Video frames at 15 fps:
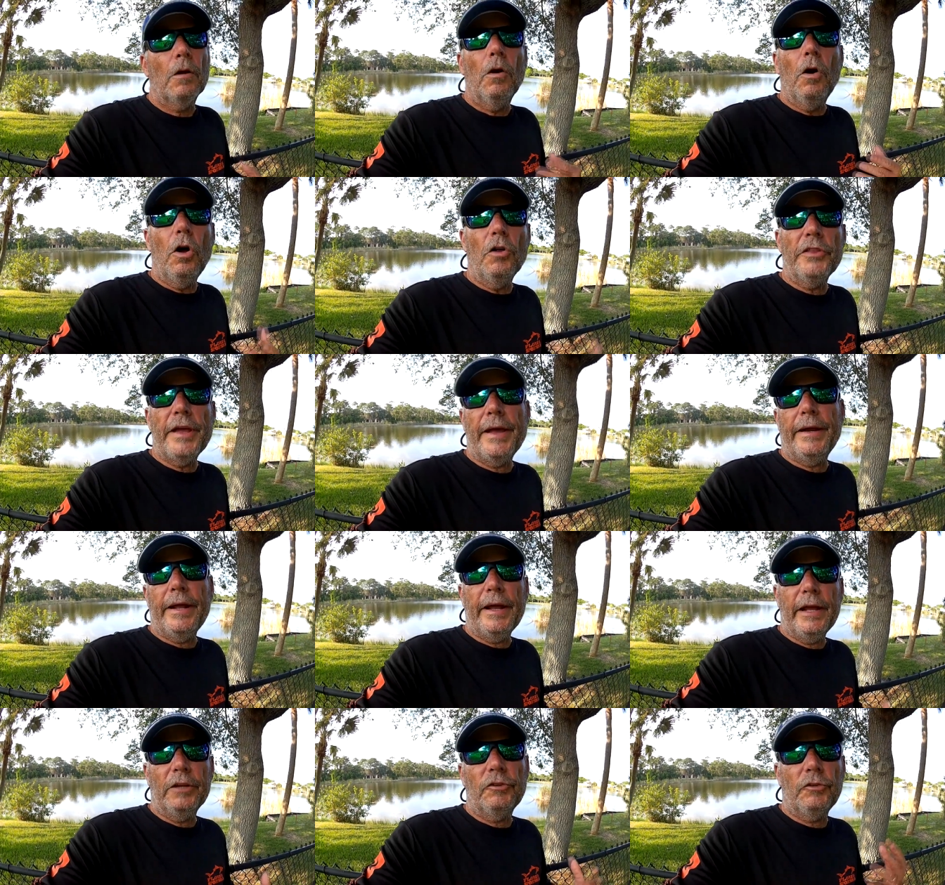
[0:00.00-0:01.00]
All that
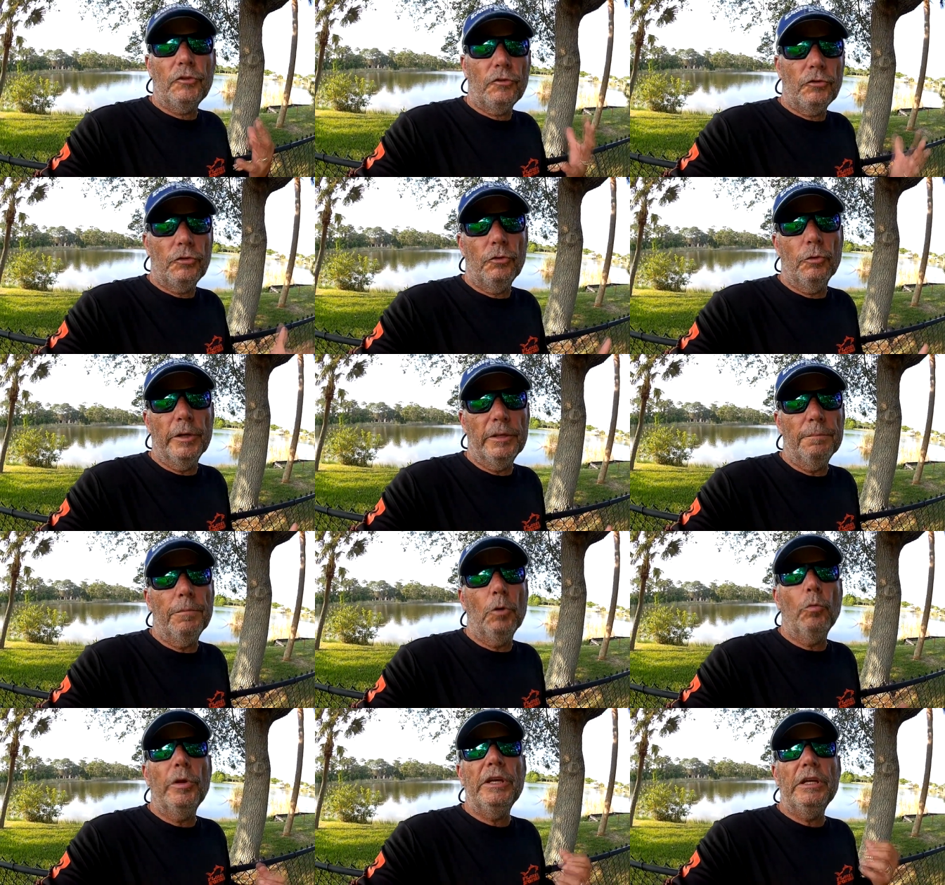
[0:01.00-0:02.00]
adds to it,
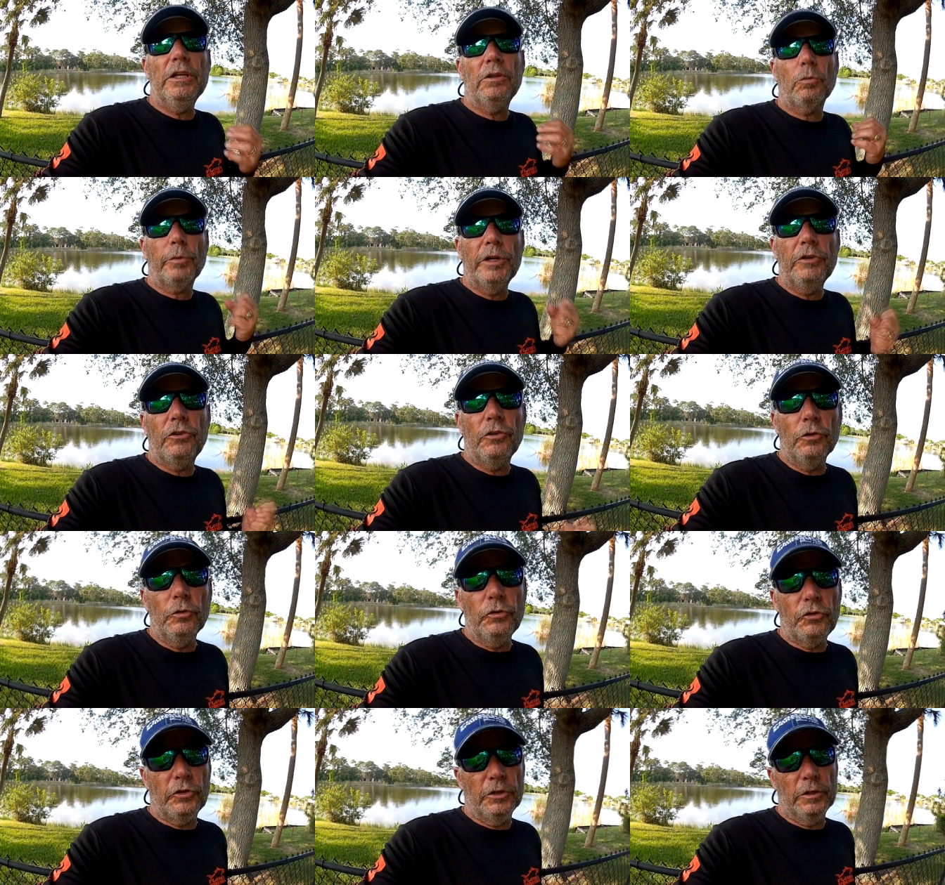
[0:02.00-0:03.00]
but we need to
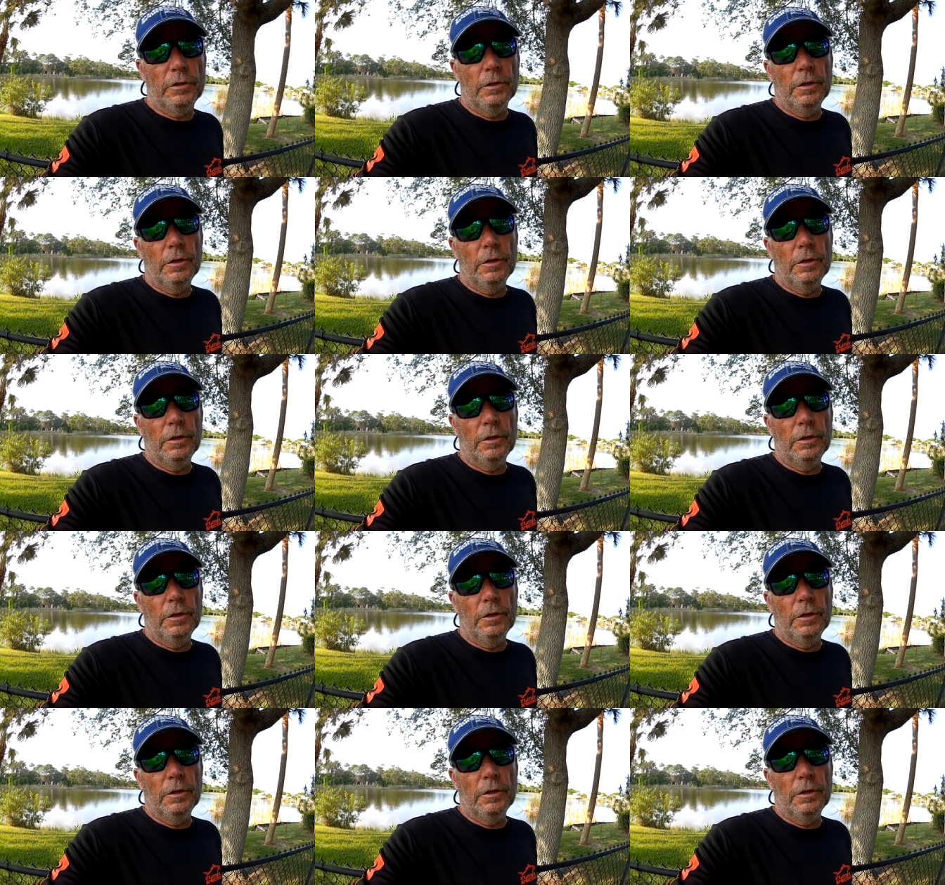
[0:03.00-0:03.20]
reduce it